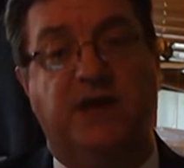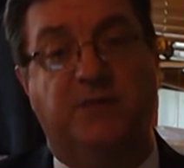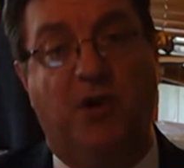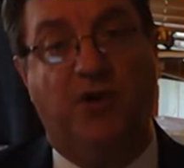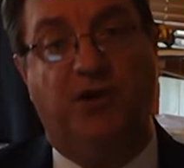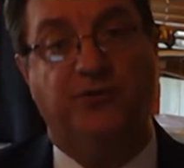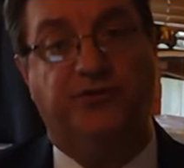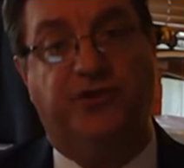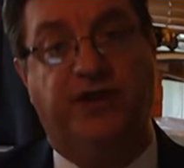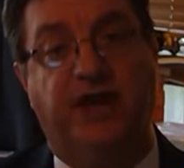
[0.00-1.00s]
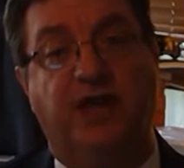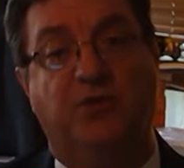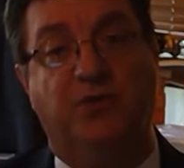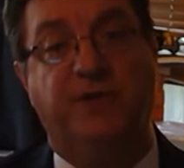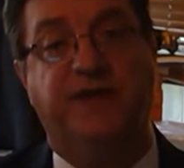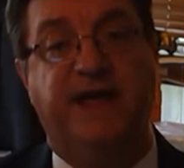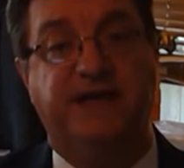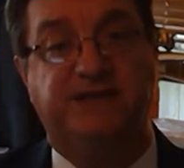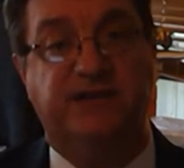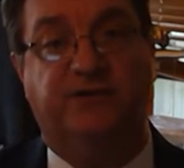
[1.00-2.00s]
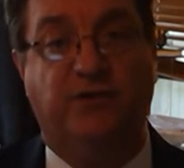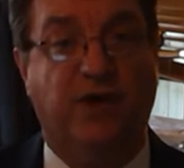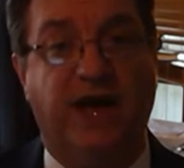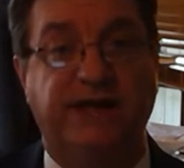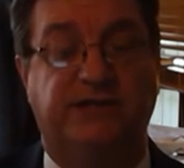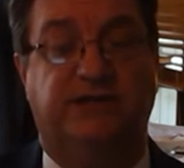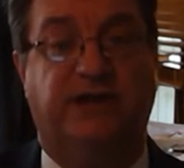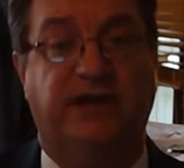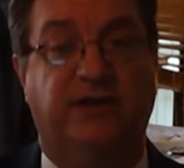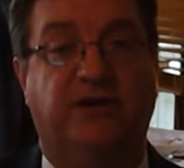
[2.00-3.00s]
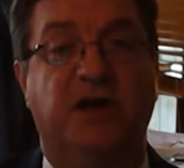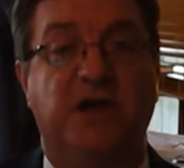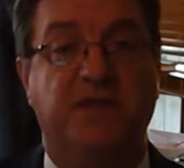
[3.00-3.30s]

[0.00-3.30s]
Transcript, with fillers: Martin Luther King will be that civil rights leader